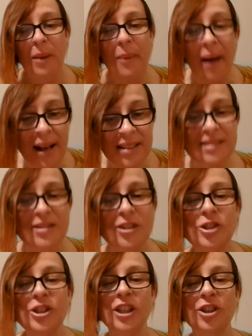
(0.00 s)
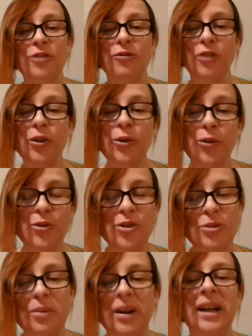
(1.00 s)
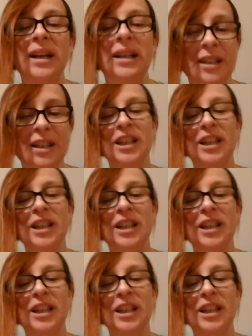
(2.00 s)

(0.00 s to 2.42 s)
best not to get confused, but